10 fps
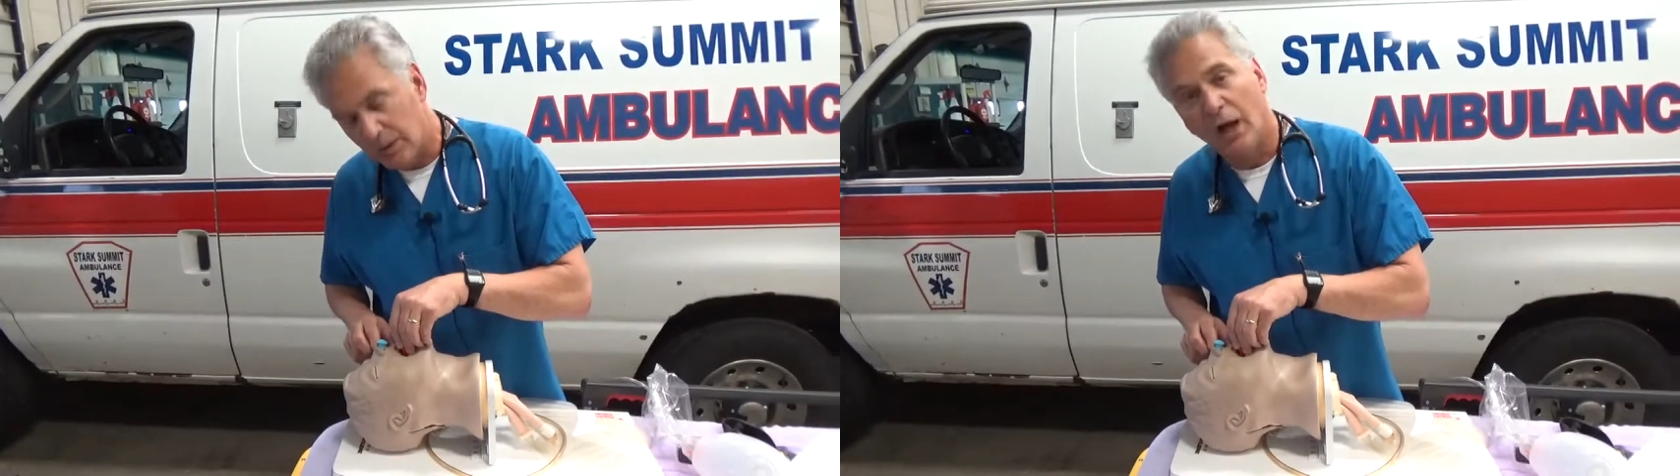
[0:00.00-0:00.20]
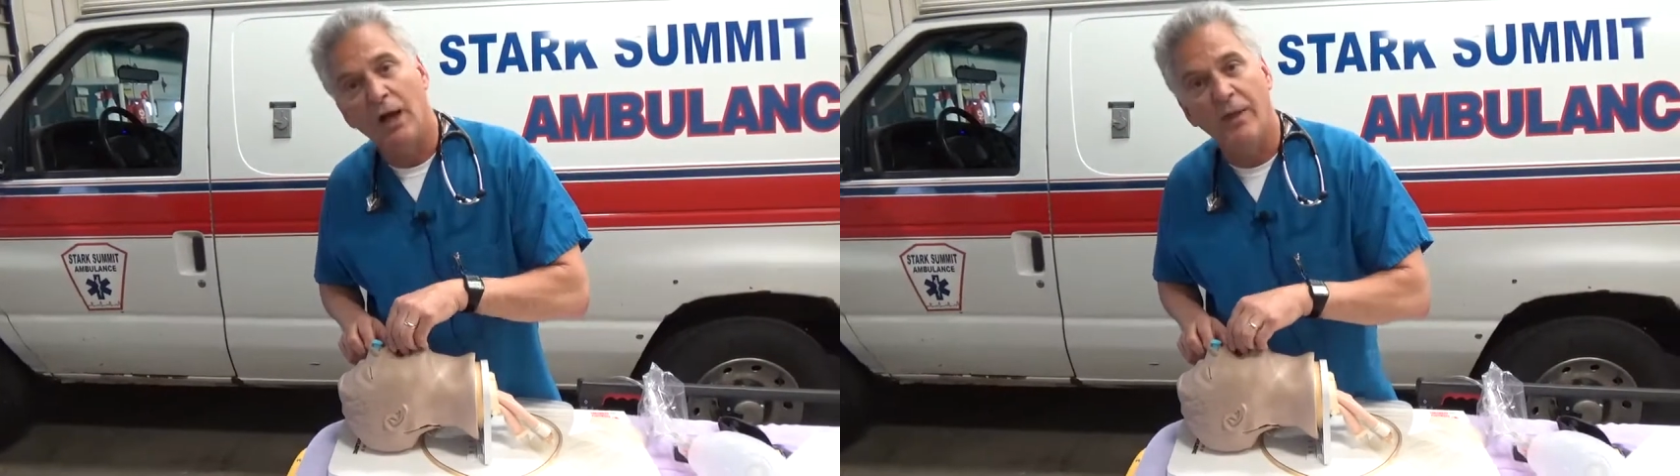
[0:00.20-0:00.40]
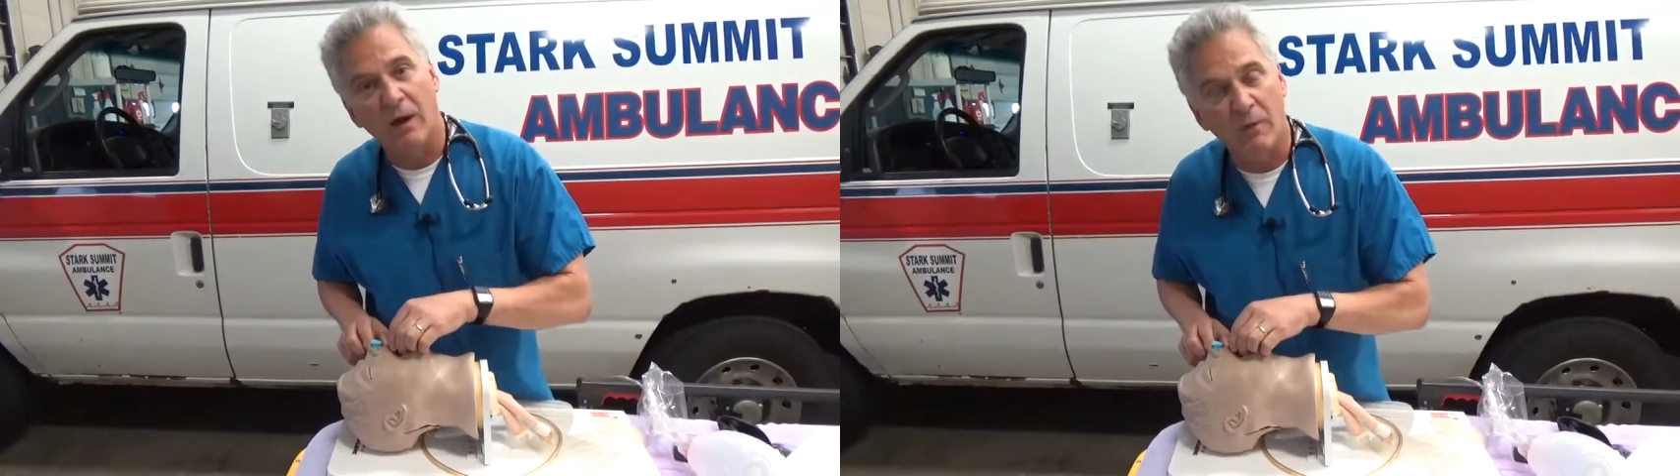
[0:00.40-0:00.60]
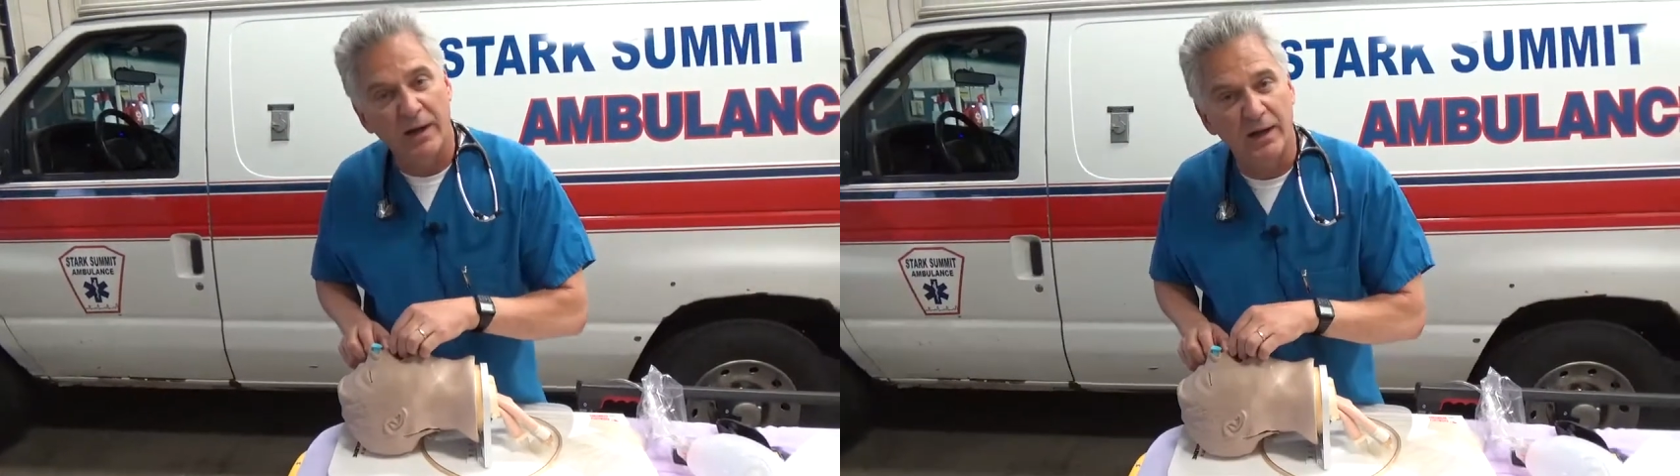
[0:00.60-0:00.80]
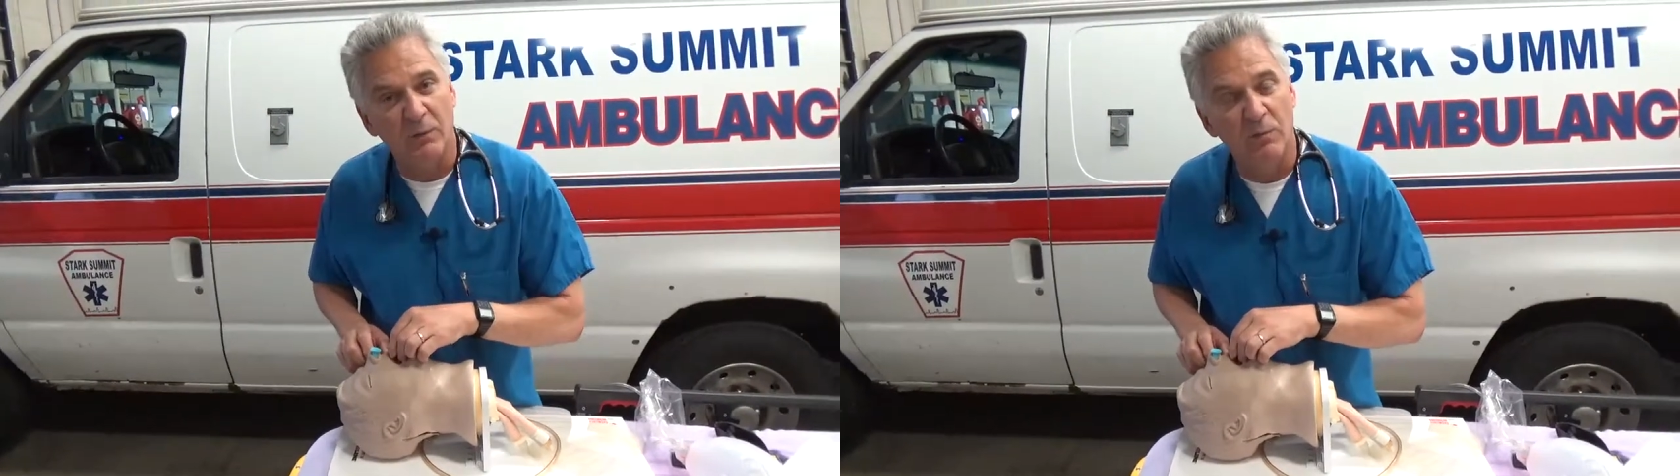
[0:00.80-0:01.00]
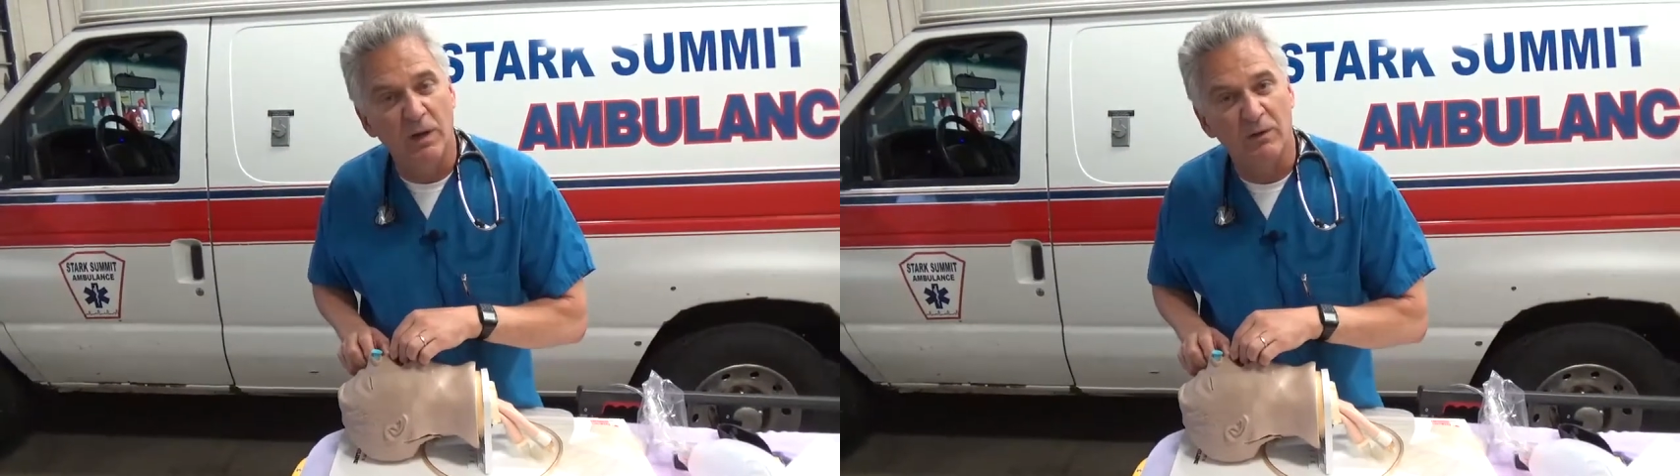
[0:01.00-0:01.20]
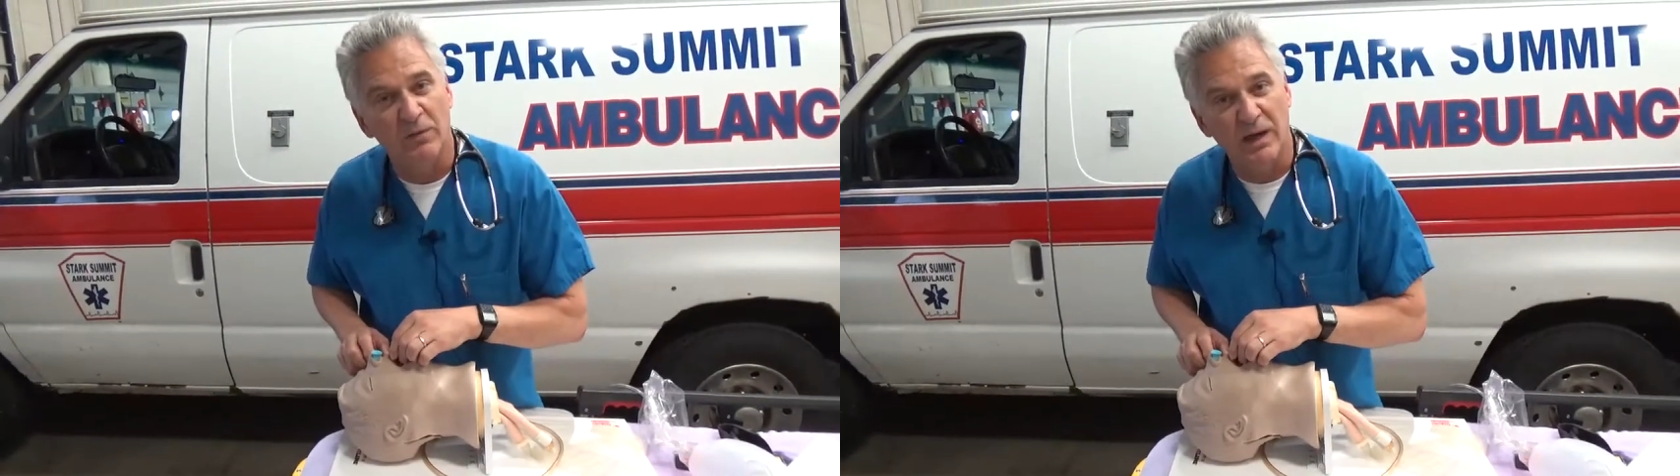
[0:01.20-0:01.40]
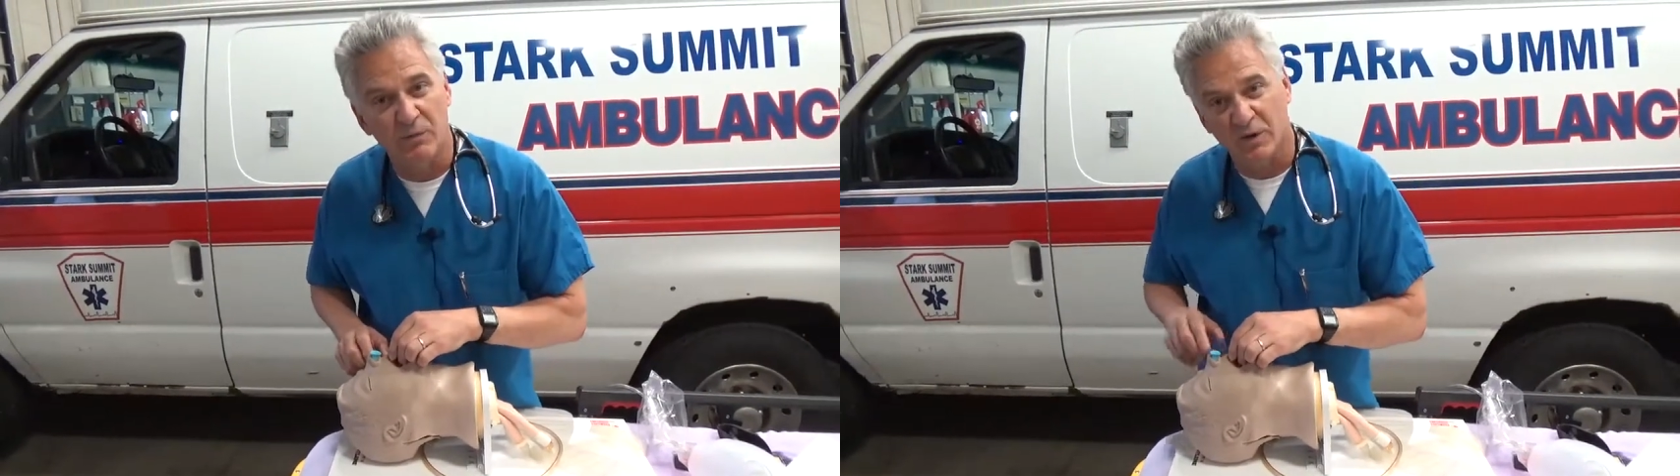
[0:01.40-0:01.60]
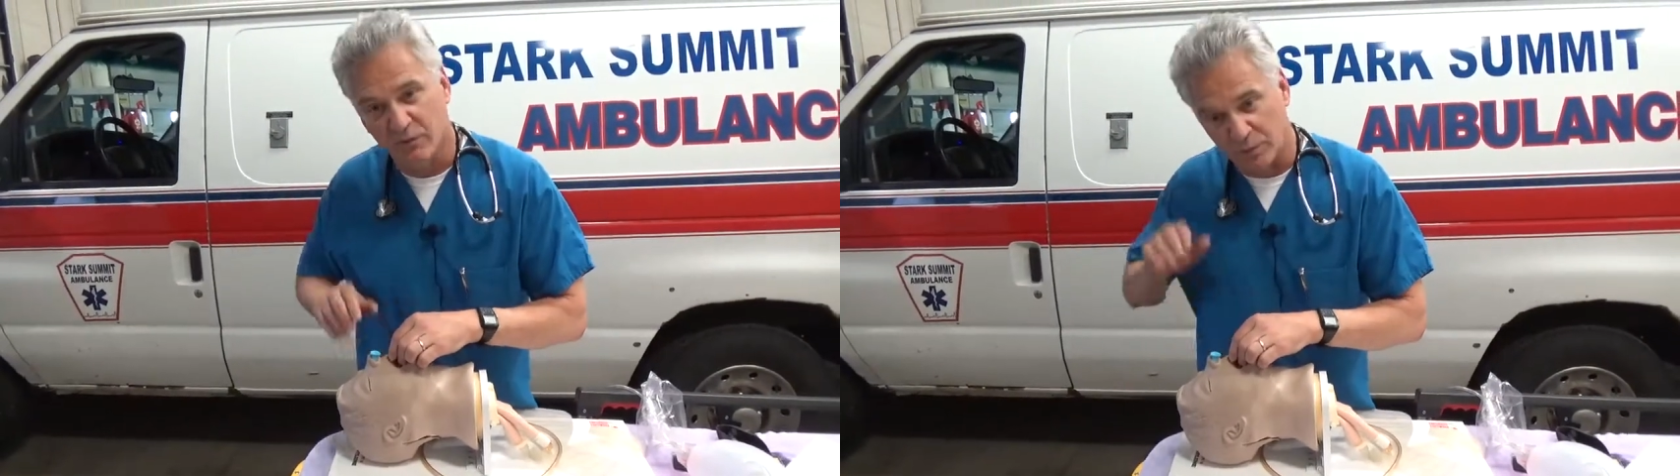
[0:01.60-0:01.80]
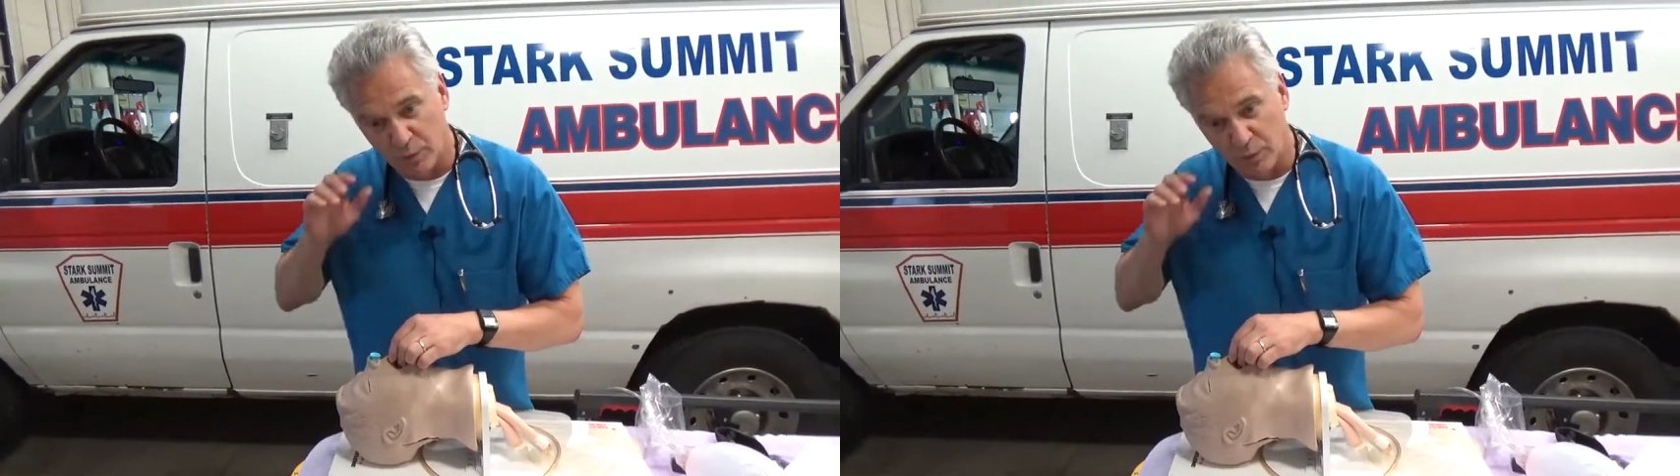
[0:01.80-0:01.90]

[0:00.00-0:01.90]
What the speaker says: That way it keeps us from